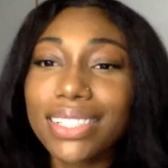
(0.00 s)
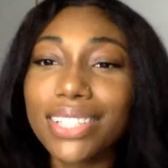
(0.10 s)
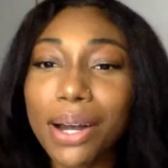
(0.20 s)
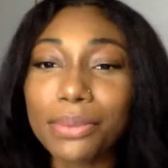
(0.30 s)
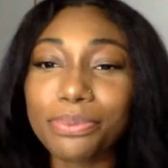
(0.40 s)

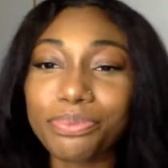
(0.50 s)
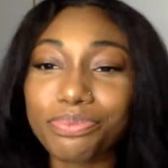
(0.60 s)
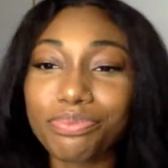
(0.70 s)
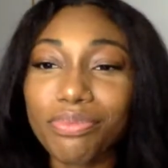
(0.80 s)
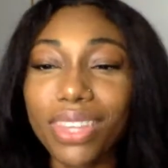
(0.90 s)
So,
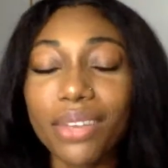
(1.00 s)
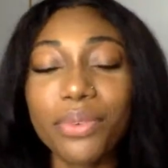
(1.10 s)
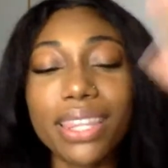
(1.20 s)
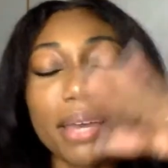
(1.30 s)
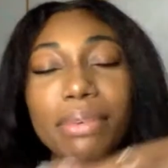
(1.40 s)

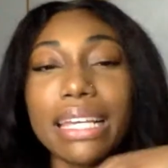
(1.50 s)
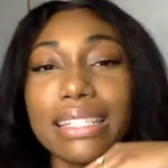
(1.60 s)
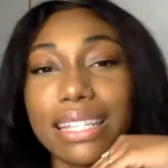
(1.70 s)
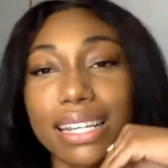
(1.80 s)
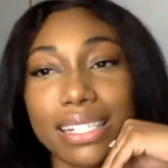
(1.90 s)
with that being
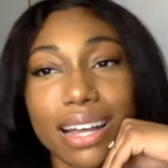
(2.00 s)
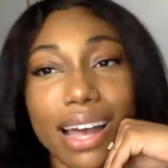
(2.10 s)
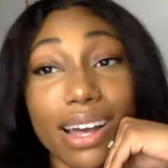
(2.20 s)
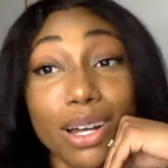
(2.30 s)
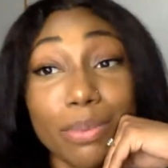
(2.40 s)
said, y'all,
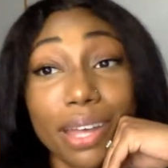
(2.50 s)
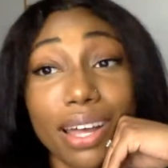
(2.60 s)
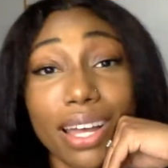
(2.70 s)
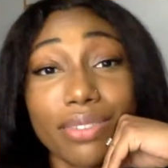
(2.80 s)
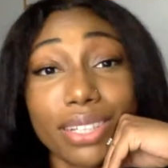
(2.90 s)
I hope
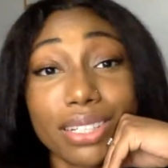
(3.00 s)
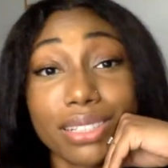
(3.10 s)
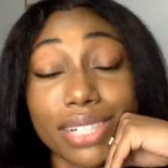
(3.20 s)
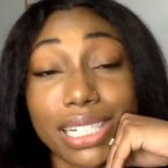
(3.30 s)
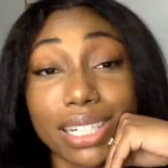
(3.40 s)
y'all have a
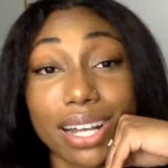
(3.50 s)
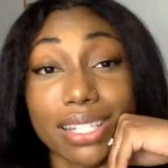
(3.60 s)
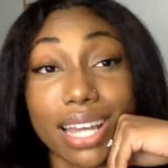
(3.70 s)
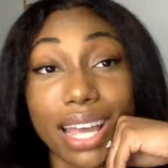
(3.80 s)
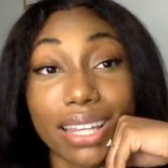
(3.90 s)
good rest of
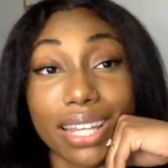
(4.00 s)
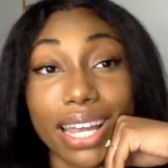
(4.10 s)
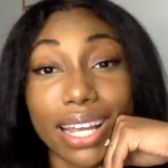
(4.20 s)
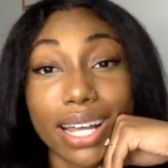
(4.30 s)
y'all's night. Like,